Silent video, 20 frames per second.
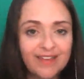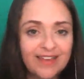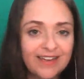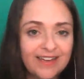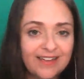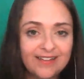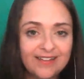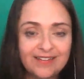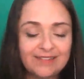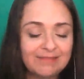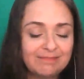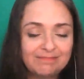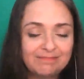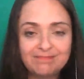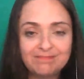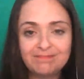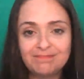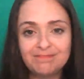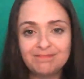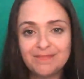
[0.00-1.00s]
in a
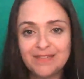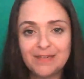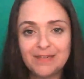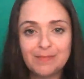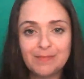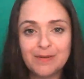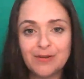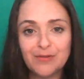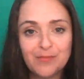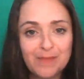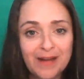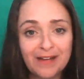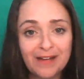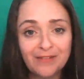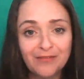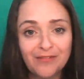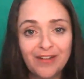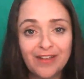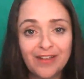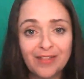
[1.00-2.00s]
typical
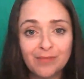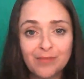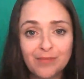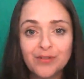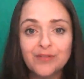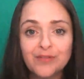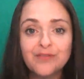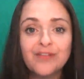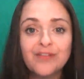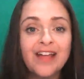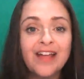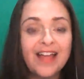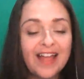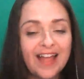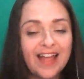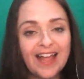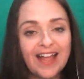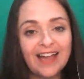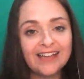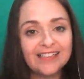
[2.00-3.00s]
bad faith move,
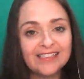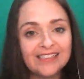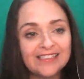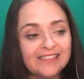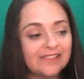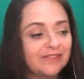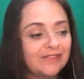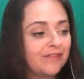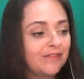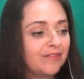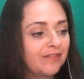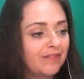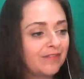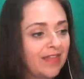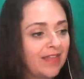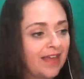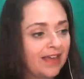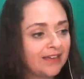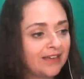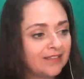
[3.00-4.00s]
act as if
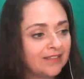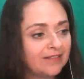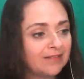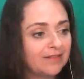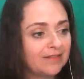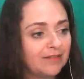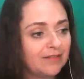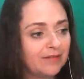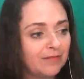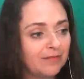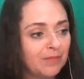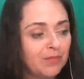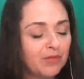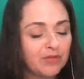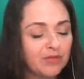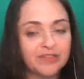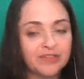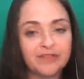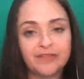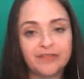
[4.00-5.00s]
that sort of
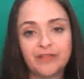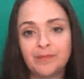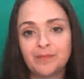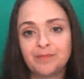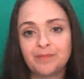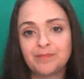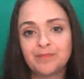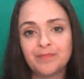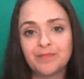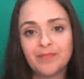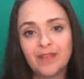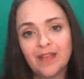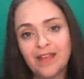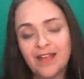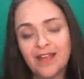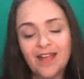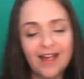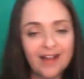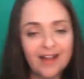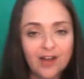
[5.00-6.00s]
push from
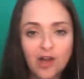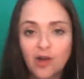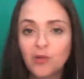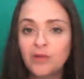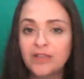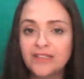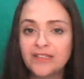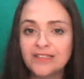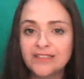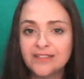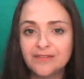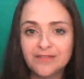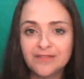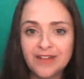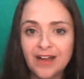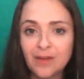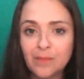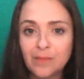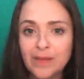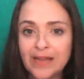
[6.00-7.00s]
a coalition of
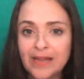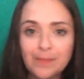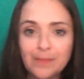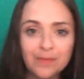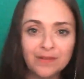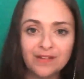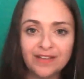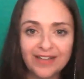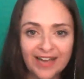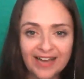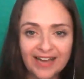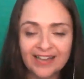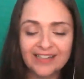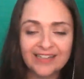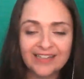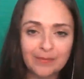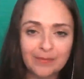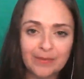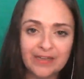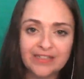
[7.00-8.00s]
young people and
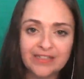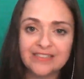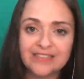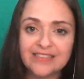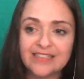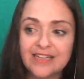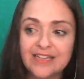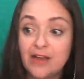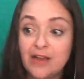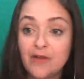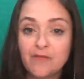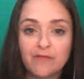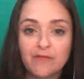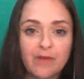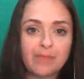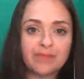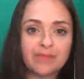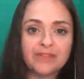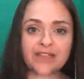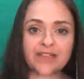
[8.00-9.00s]
academics
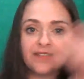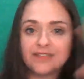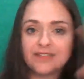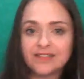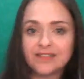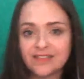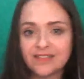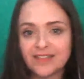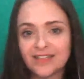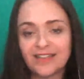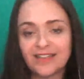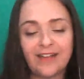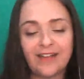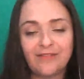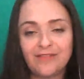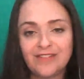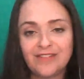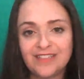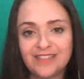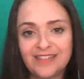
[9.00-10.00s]
represents the
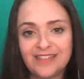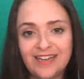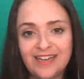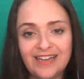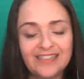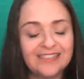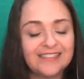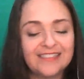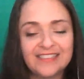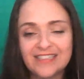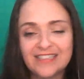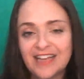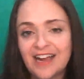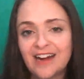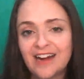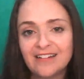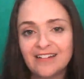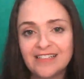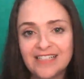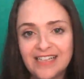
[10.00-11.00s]
left in its
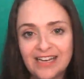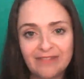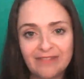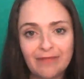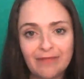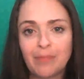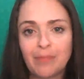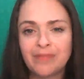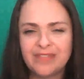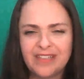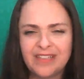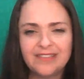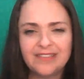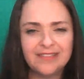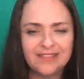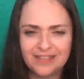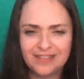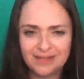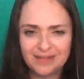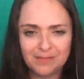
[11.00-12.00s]
entirety and
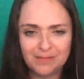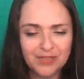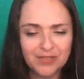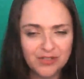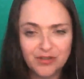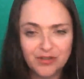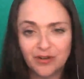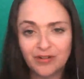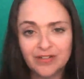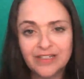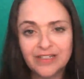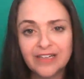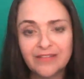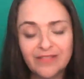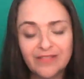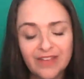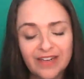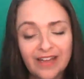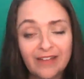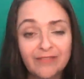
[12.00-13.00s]
represents the majority
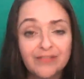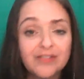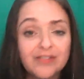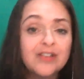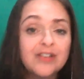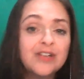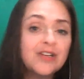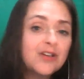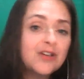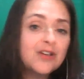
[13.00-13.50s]
of the left,